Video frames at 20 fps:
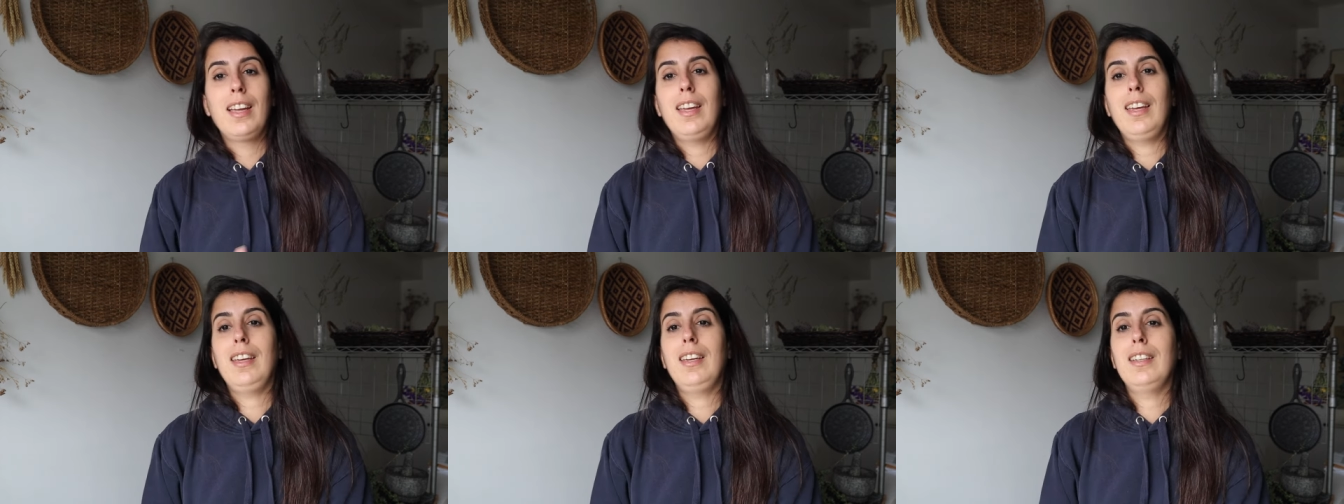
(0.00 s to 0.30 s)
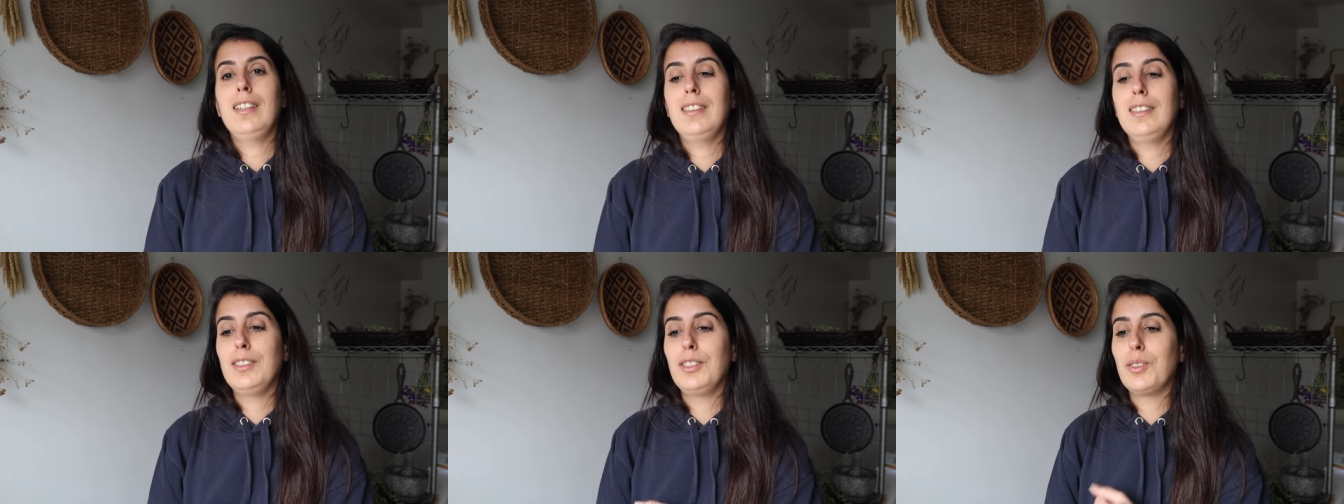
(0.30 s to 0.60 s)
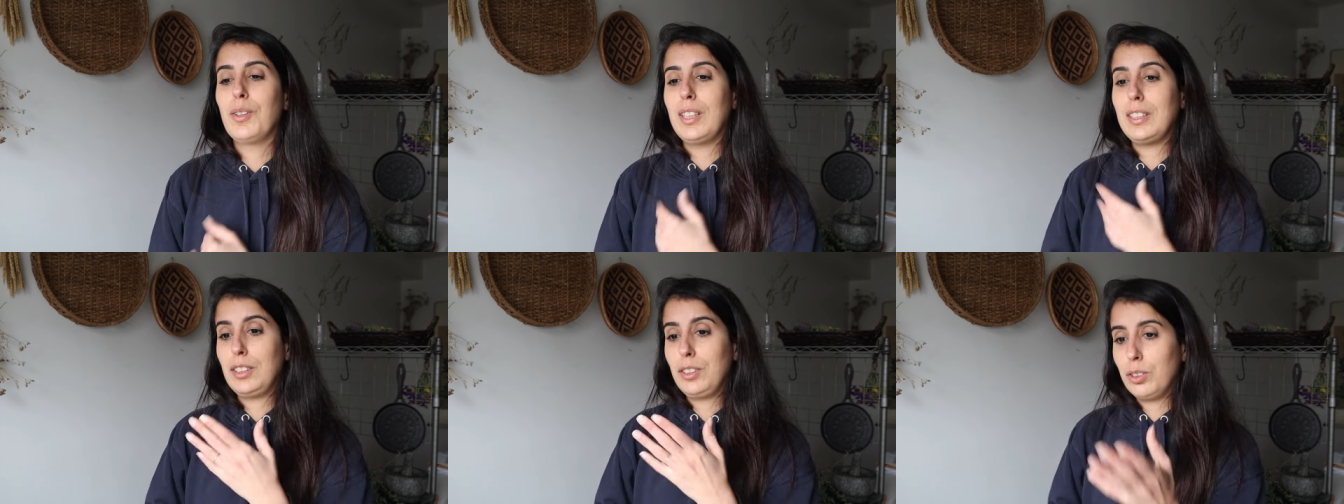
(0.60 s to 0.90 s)
and you
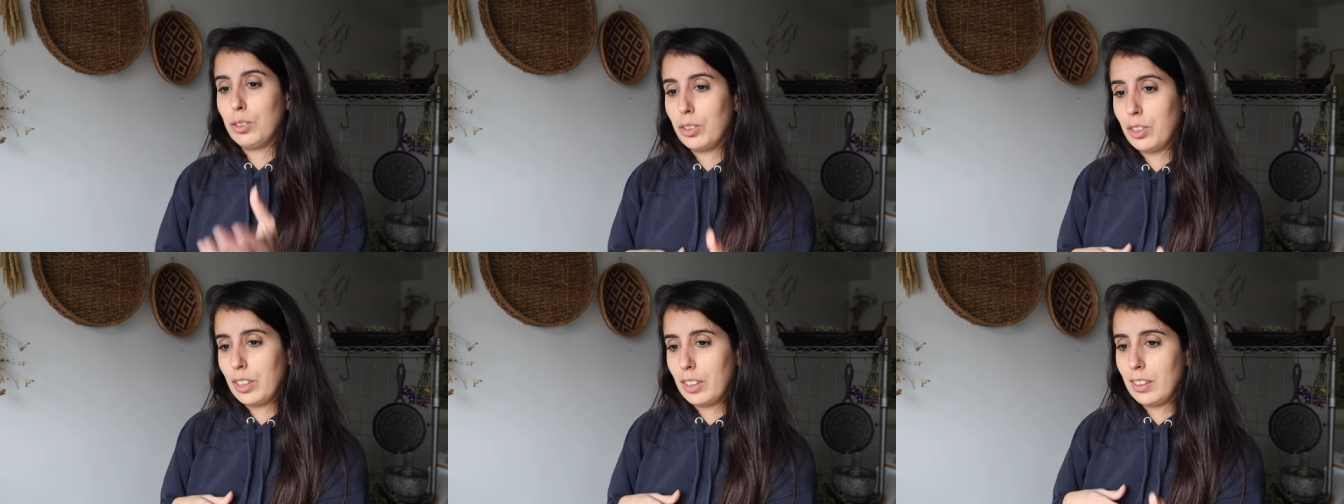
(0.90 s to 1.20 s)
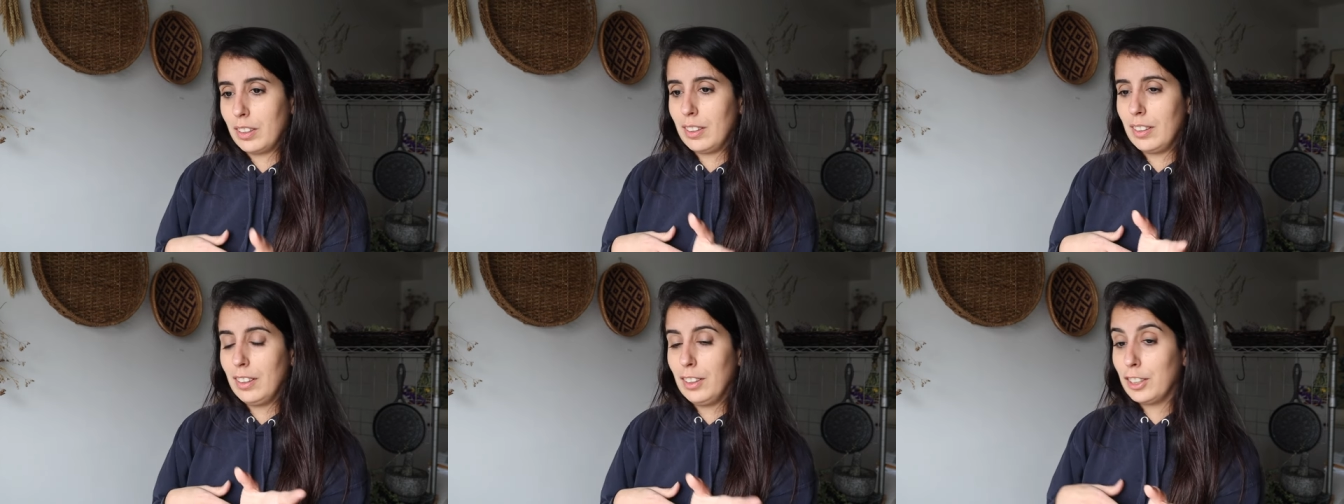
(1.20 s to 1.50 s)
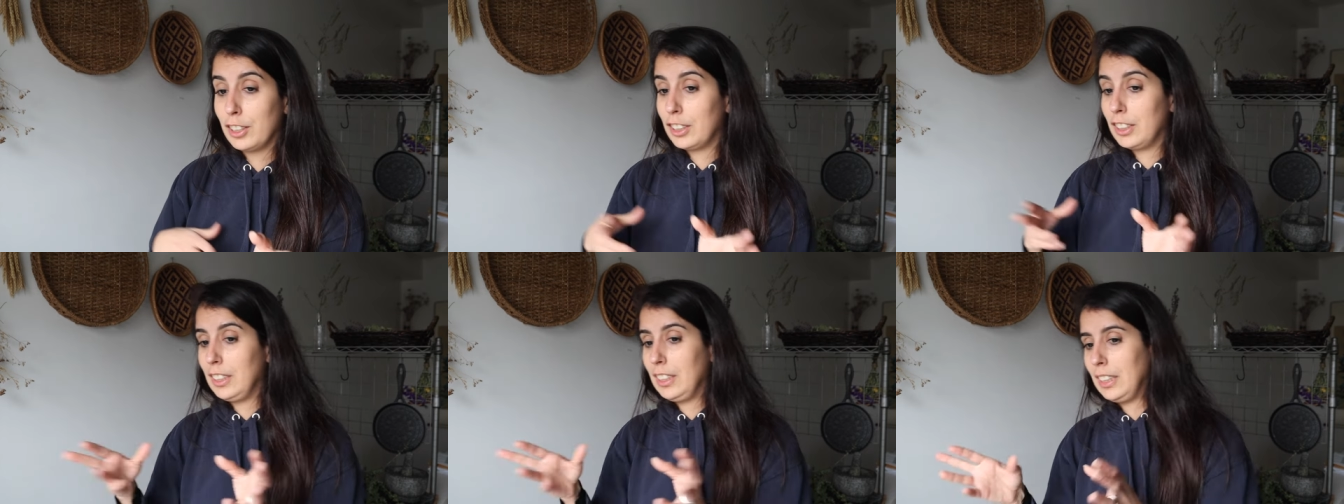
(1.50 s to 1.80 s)
know as you're
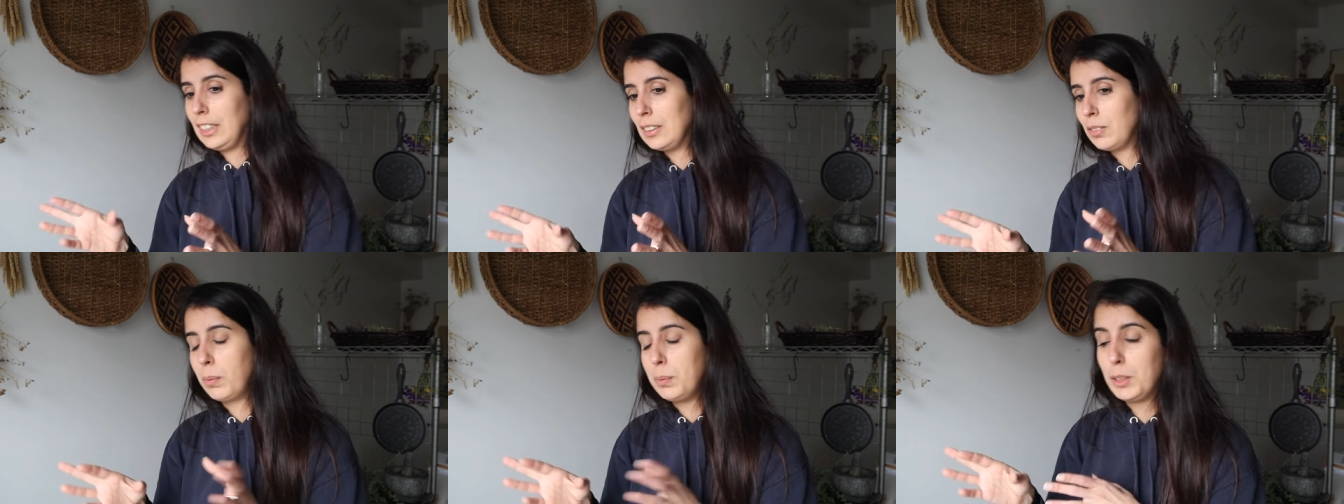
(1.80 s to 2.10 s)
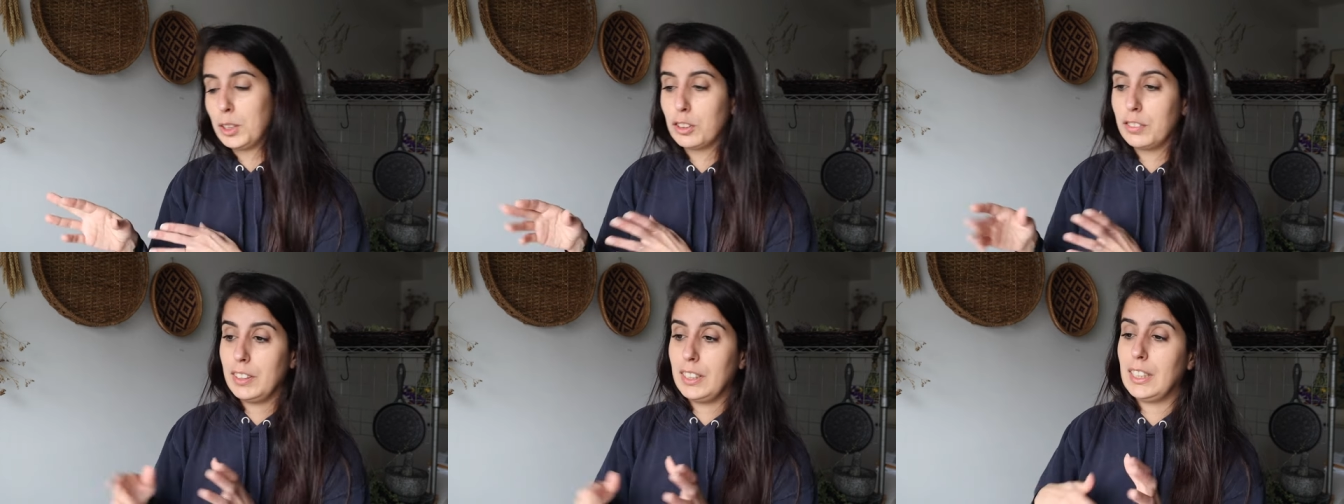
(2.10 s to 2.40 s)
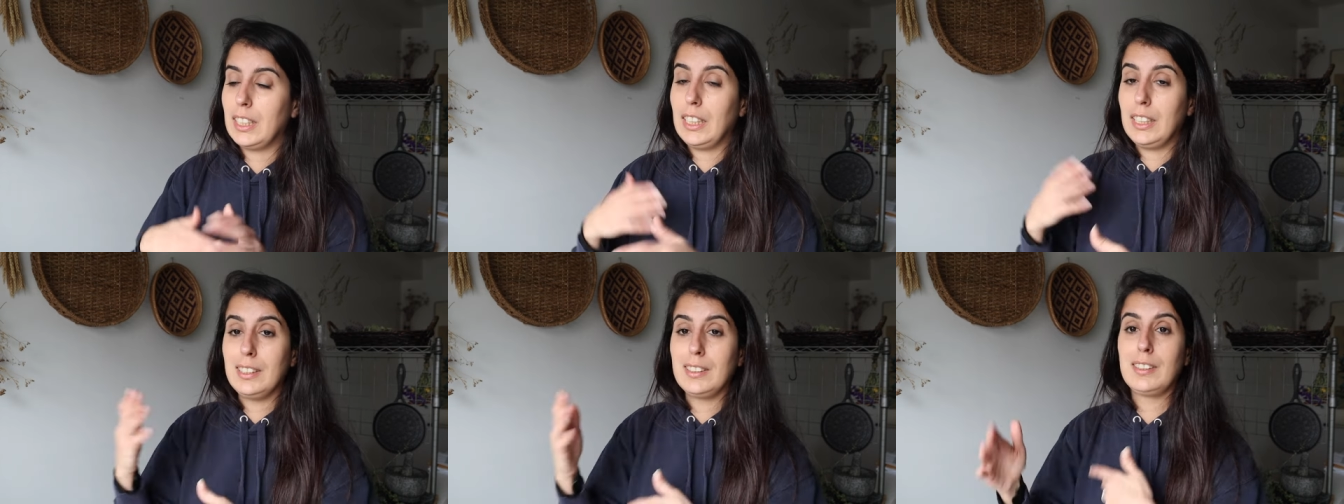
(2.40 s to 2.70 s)
learning and observing
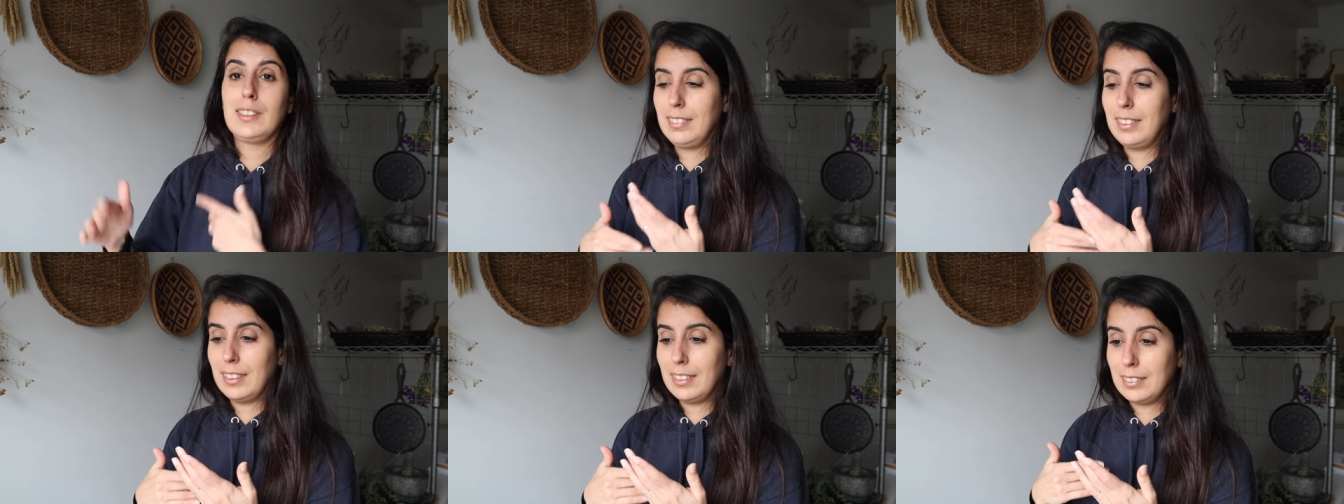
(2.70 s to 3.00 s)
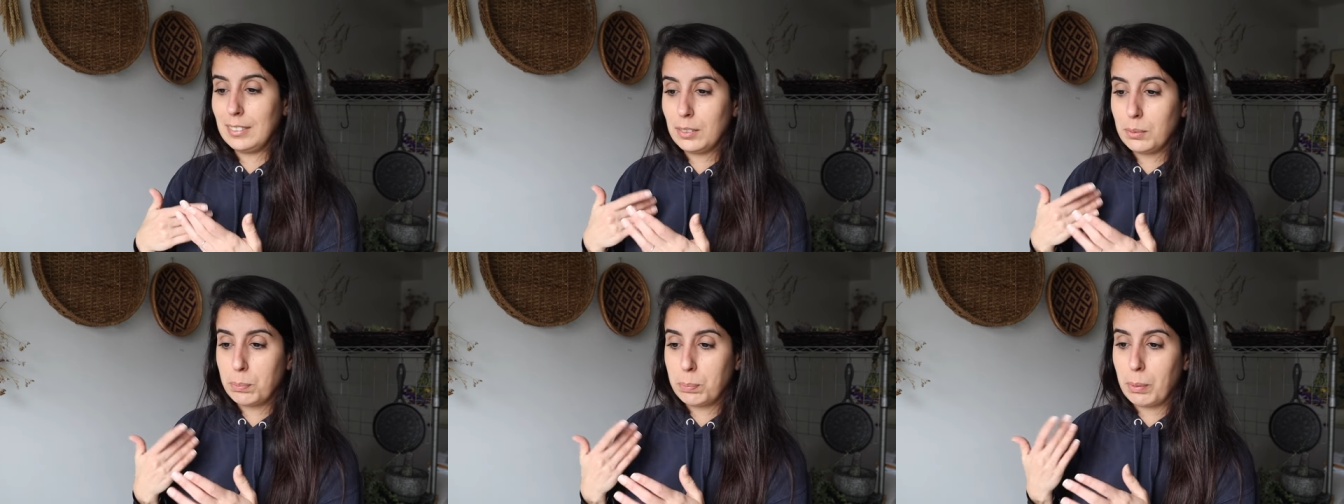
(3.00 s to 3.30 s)
things the